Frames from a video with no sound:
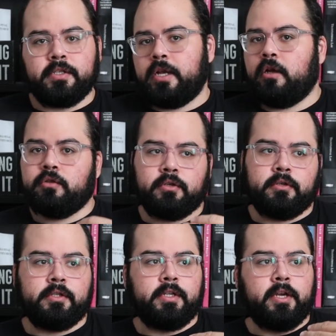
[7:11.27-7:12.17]
and
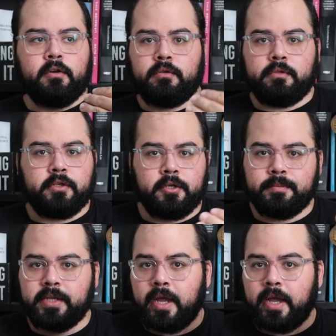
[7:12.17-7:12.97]
under their own terms